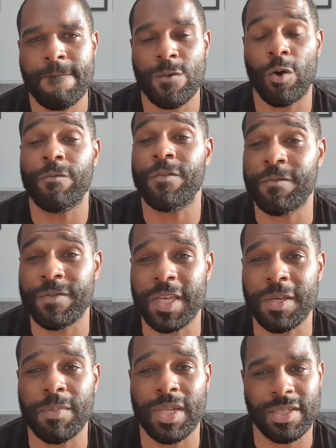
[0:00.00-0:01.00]
or
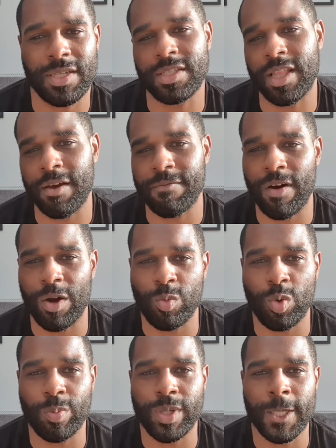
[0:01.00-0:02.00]
15 minutes as their fight
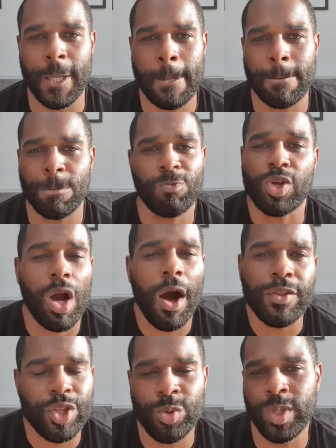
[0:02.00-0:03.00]
will be.
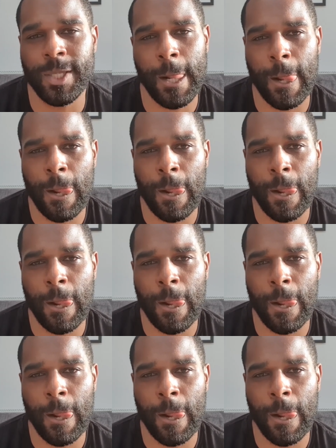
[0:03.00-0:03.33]
Can't do it.